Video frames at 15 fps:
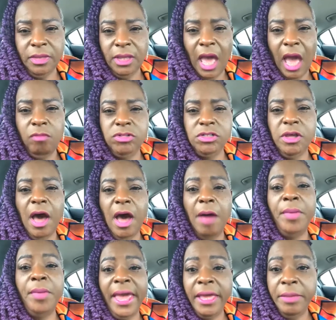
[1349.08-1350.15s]
I was a
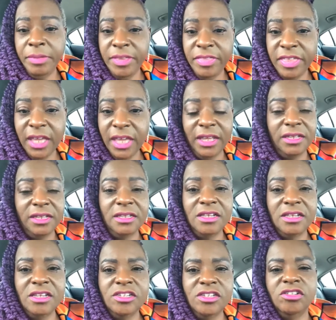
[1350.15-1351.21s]
baby then.
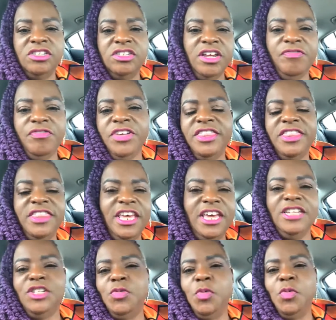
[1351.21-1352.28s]
So different
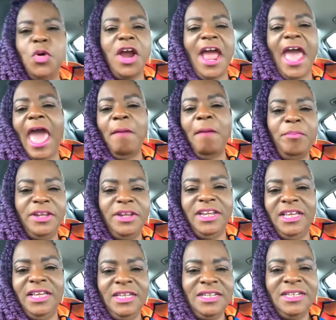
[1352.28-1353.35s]
things were
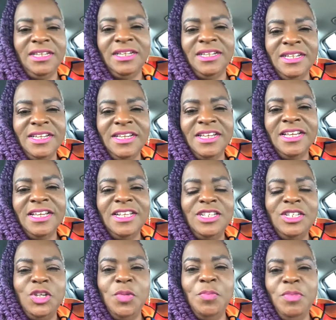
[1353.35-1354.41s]
happening
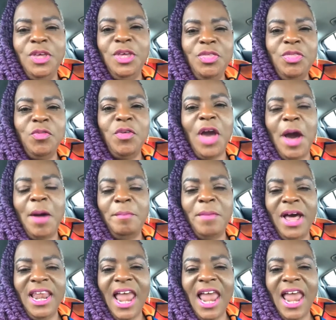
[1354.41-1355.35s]
to me throughout my life.